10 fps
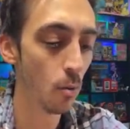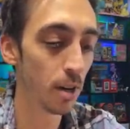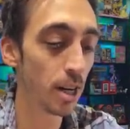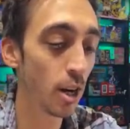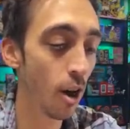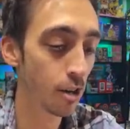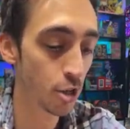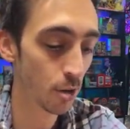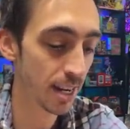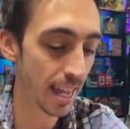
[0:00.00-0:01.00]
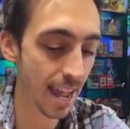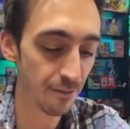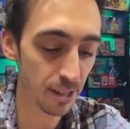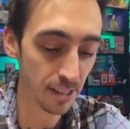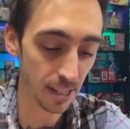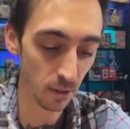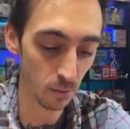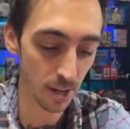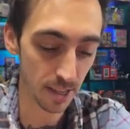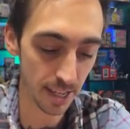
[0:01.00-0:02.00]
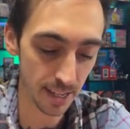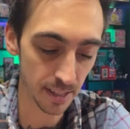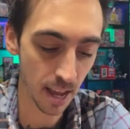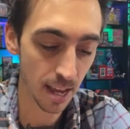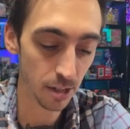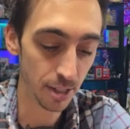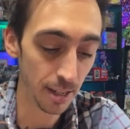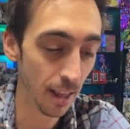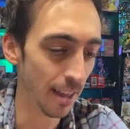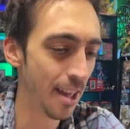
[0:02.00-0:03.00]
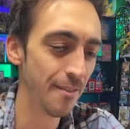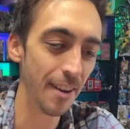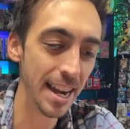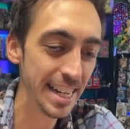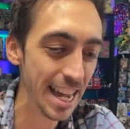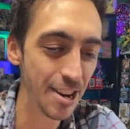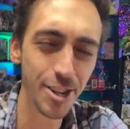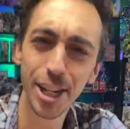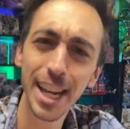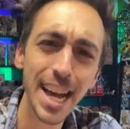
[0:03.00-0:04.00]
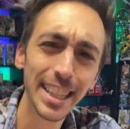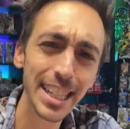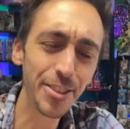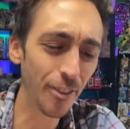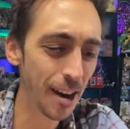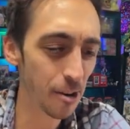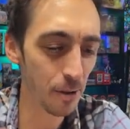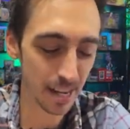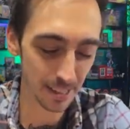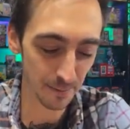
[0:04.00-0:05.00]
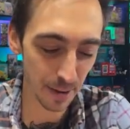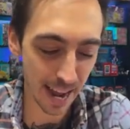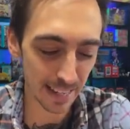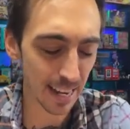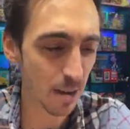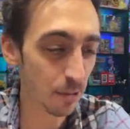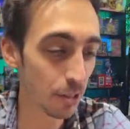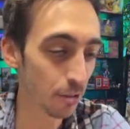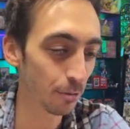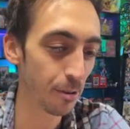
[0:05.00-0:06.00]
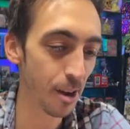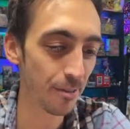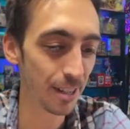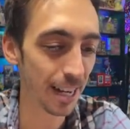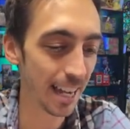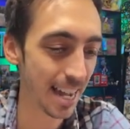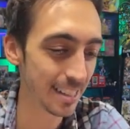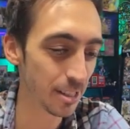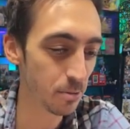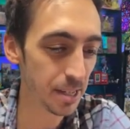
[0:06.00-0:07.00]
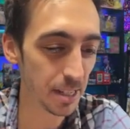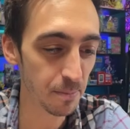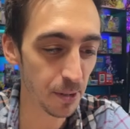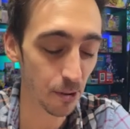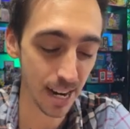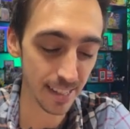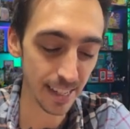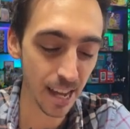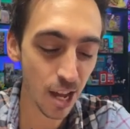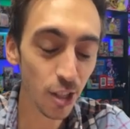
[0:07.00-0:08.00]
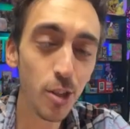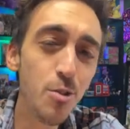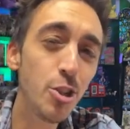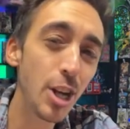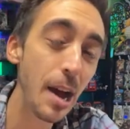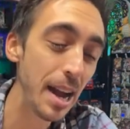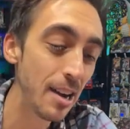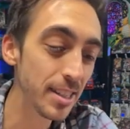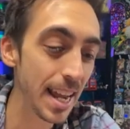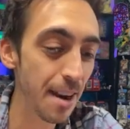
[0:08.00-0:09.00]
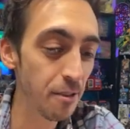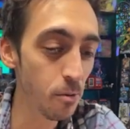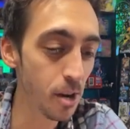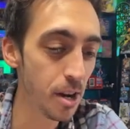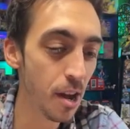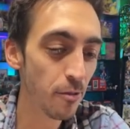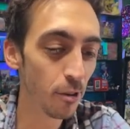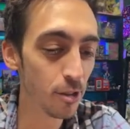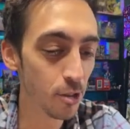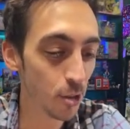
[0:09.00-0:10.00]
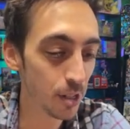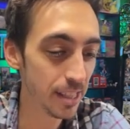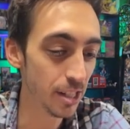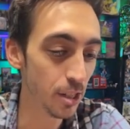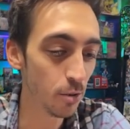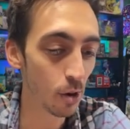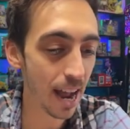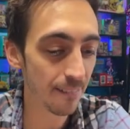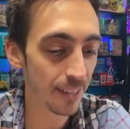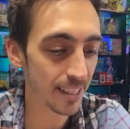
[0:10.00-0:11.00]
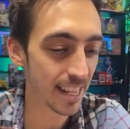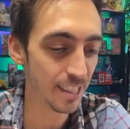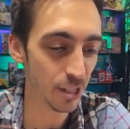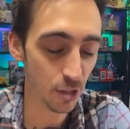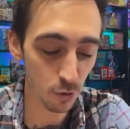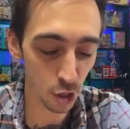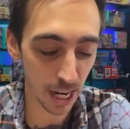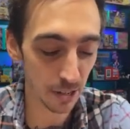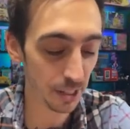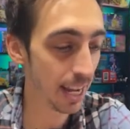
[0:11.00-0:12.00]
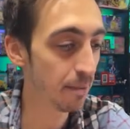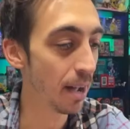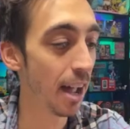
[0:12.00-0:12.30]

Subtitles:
We're gonna card trick every single one of these. Fighting energy. Let's fight our way to some packs. I'm a little thrown off today, guys. This week has been crazy. Huge shout out to everyone for enjoying the new graphics and the new channel name.